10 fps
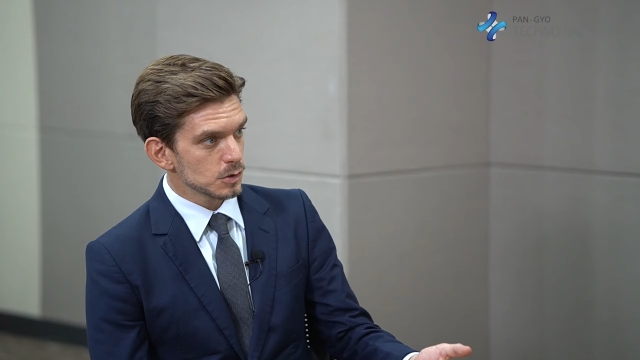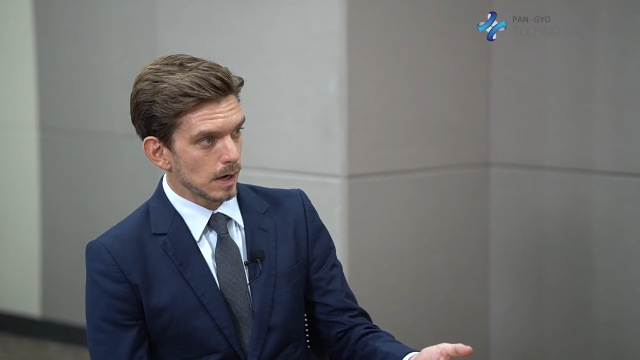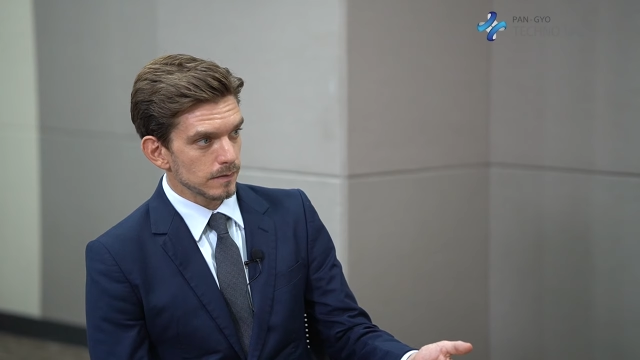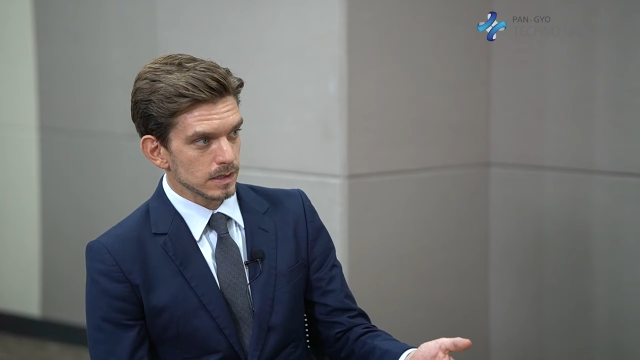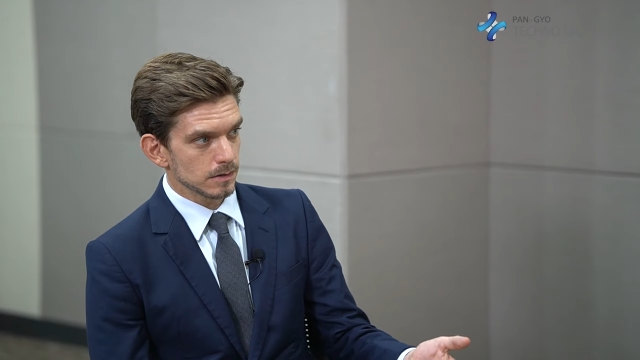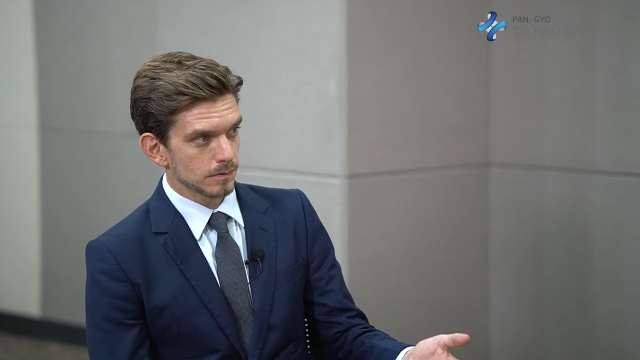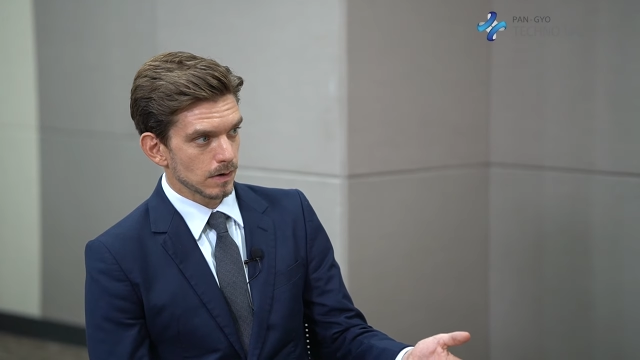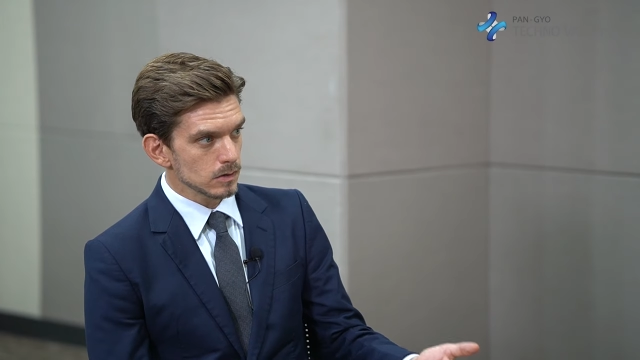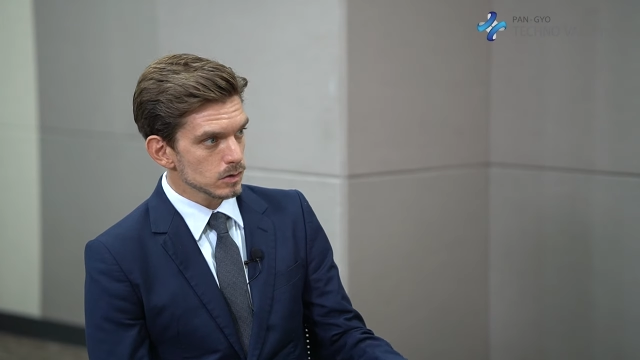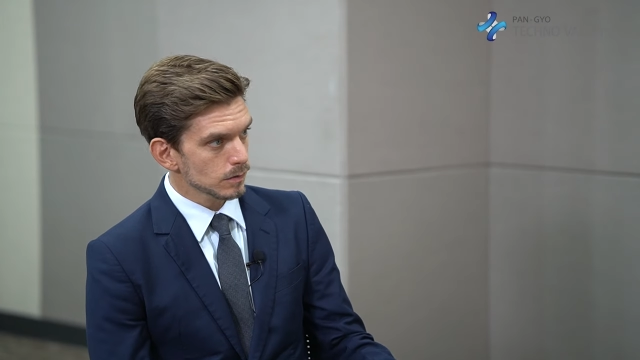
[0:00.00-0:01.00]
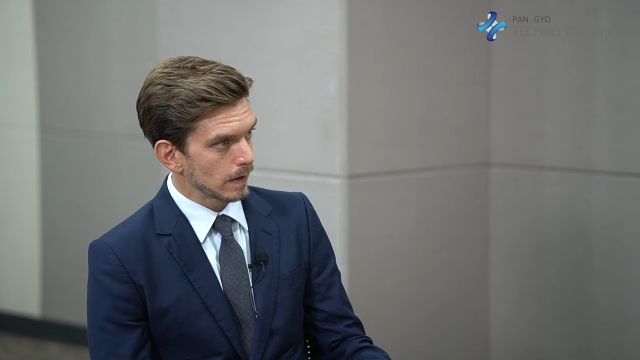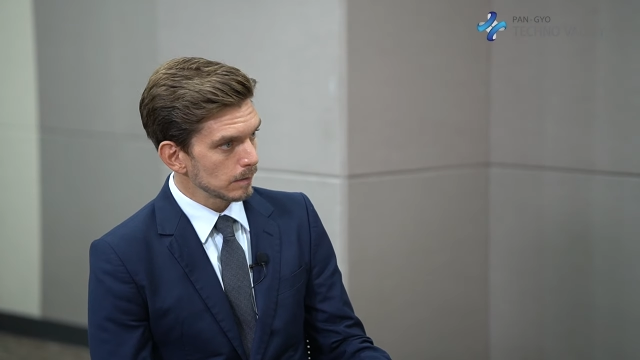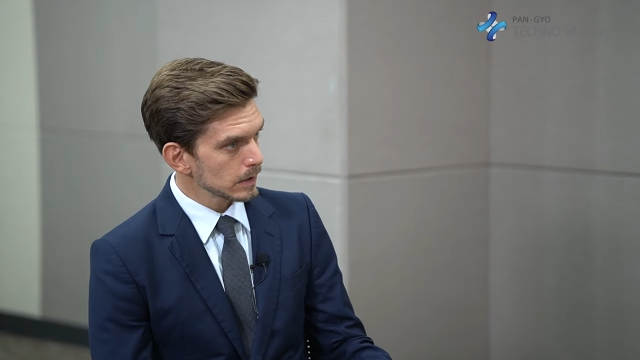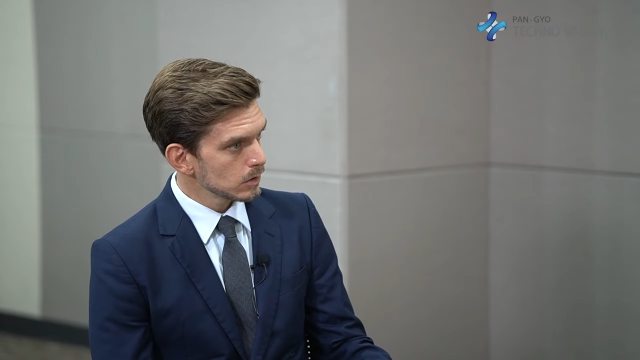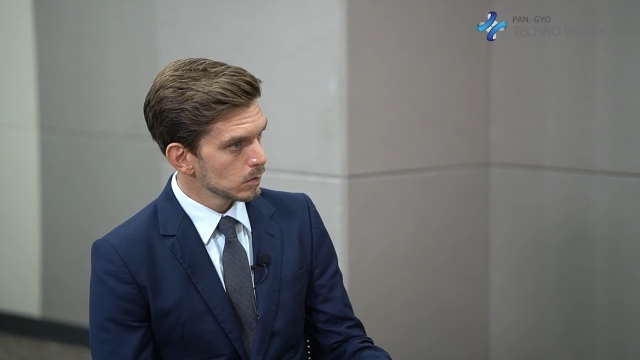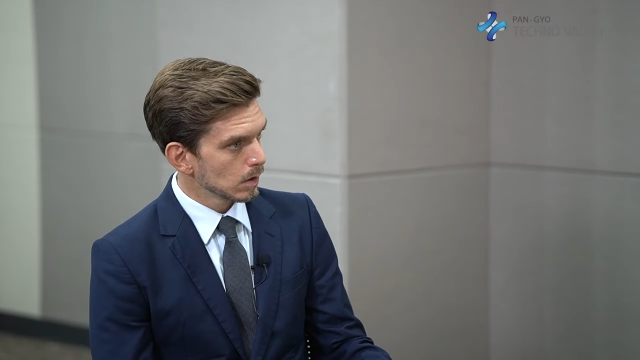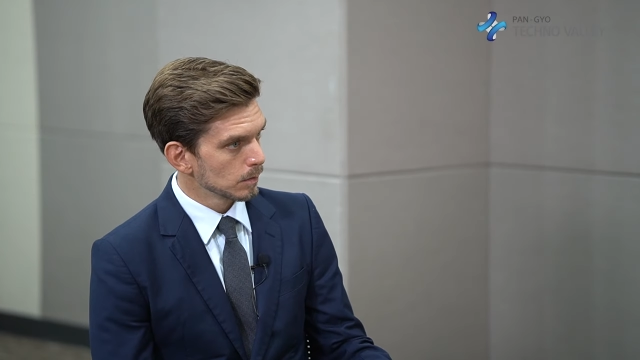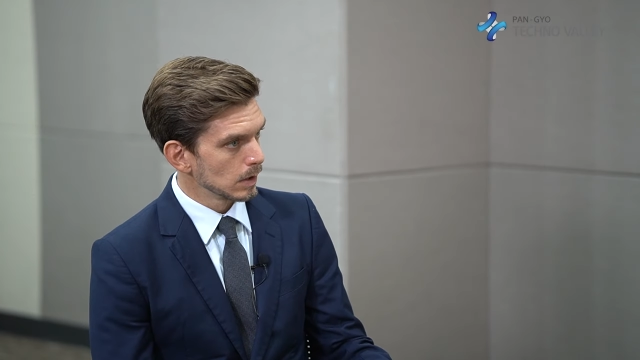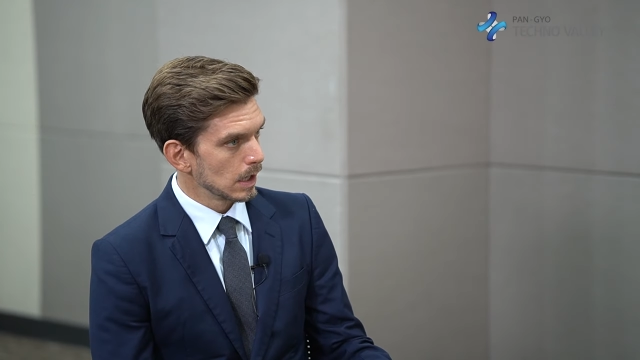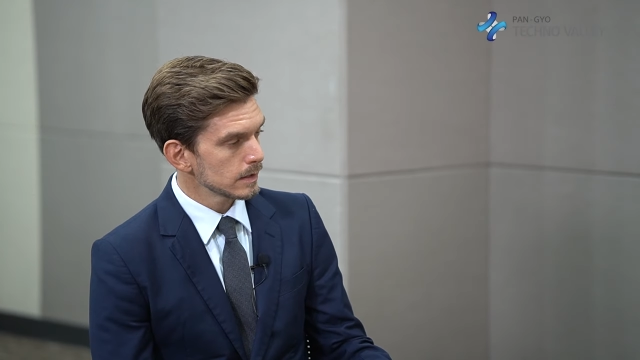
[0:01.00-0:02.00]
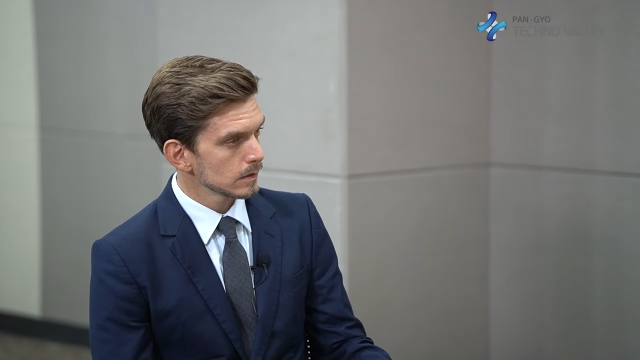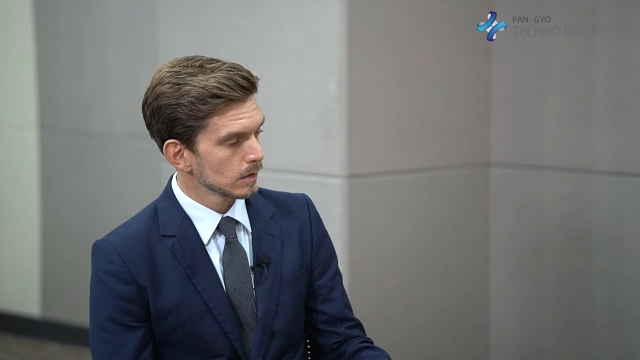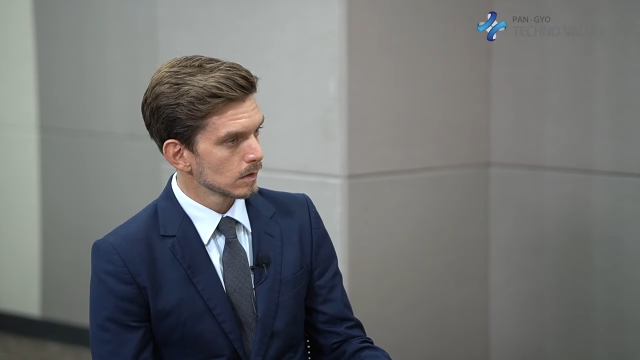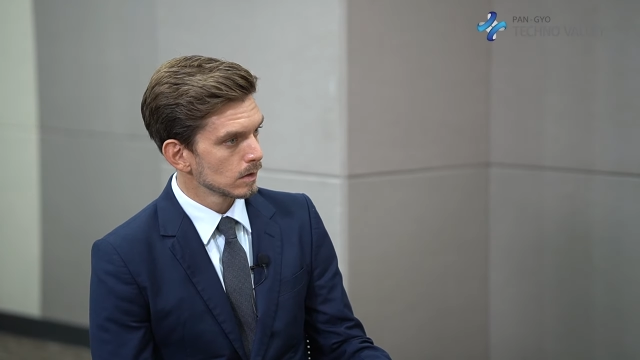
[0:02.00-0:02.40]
do you have any friends or family who are blind?